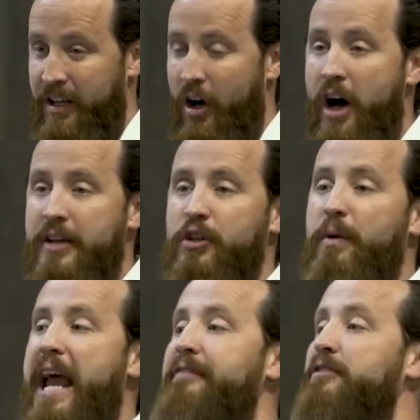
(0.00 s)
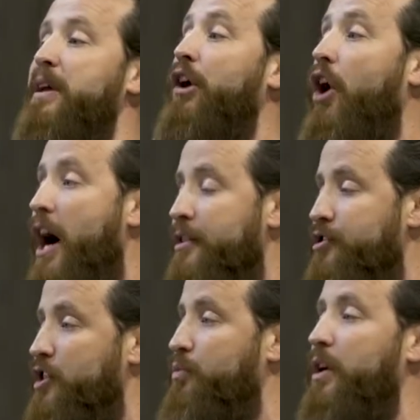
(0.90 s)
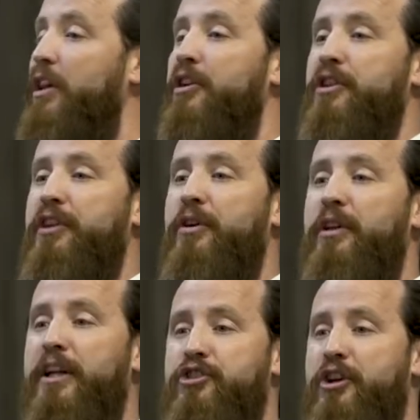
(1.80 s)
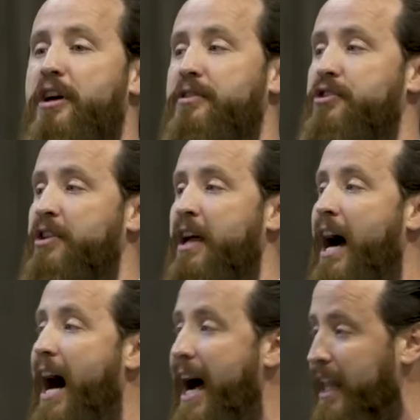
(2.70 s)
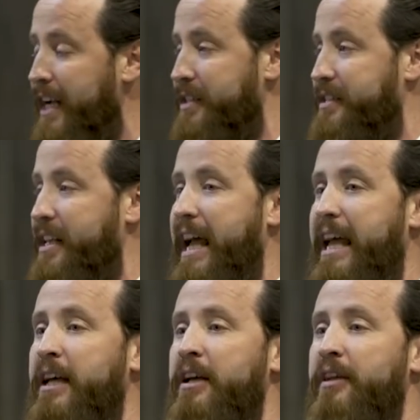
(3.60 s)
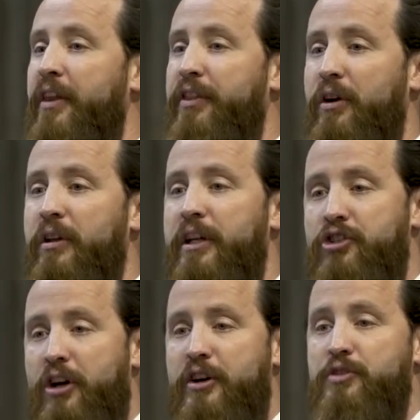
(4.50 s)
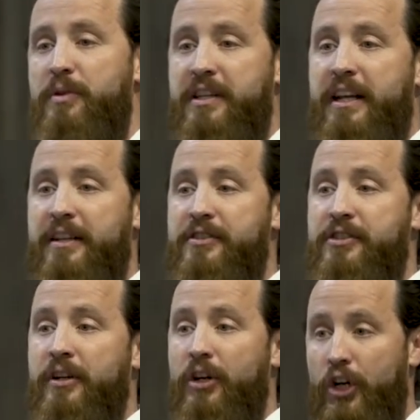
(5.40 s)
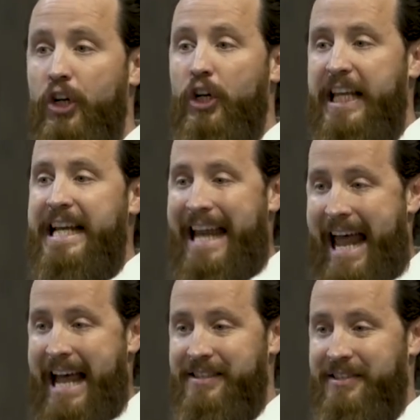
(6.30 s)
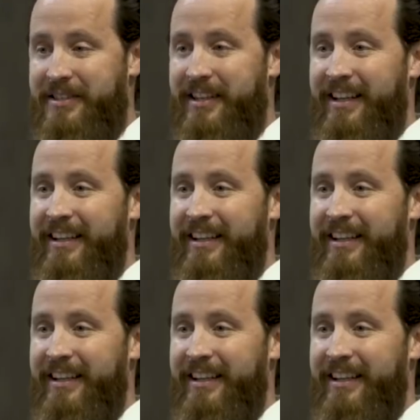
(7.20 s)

Also, we have to be cautious when we look to the early church. I like to say that the early church was in its earliness.